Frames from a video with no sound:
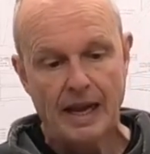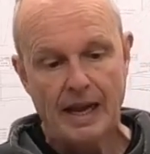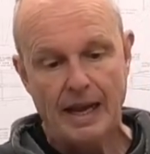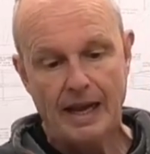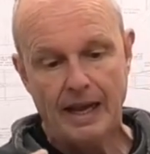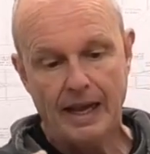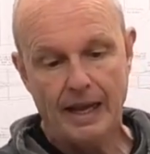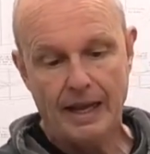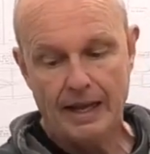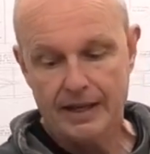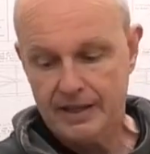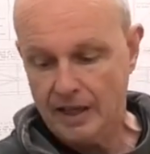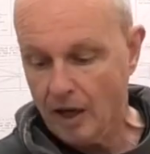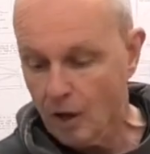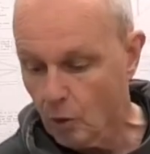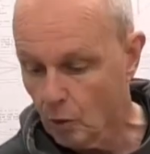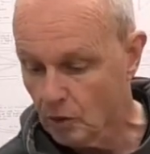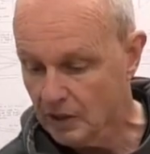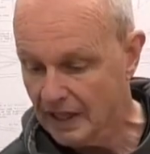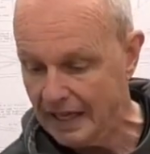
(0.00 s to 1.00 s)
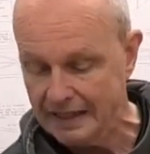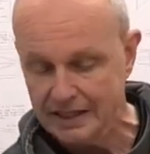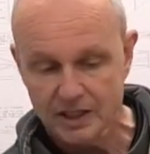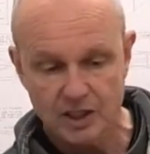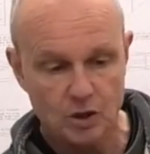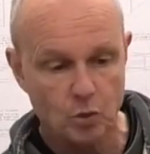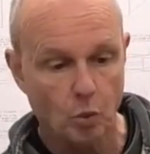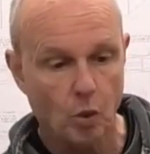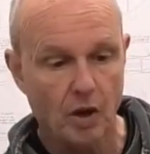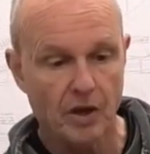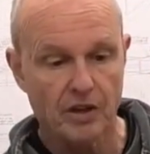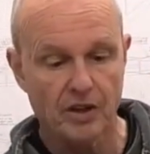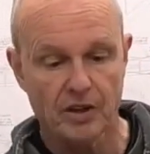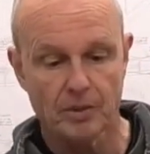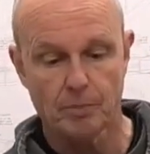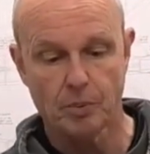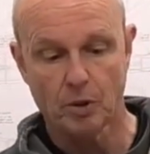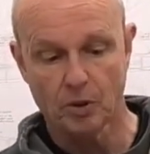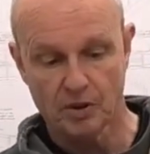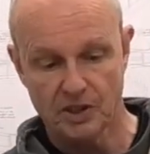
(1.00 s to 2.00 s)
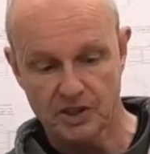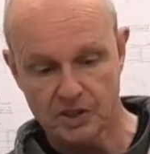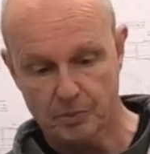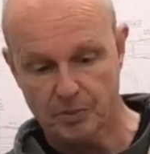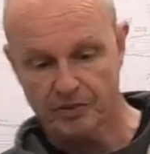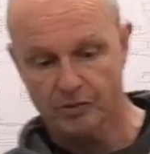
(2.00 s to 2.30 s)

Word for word: And oh, and just one other point